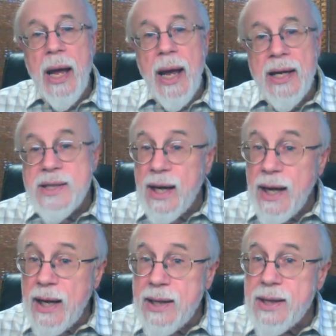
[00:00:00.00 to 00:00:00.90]
And
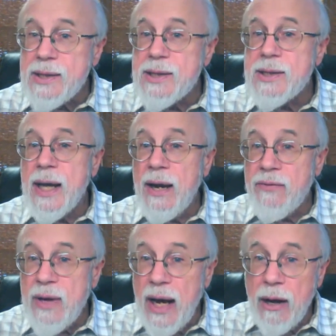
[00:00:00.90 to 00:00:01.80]
scientists have
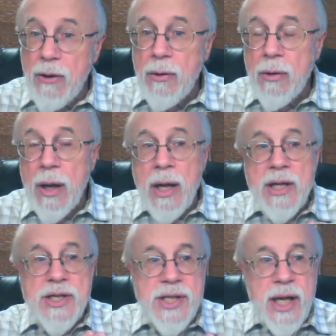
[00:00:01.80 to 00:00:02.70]
now
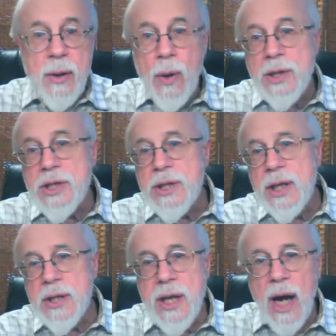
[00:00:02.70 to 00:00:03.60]
sequenced the
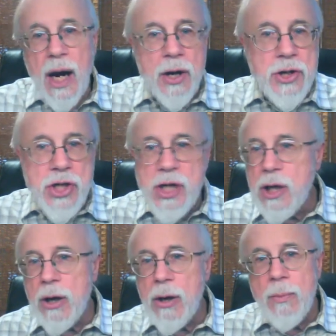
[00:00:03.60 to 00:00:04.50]
entire
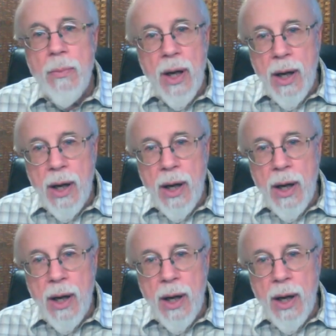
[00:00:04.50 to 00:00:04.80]
genome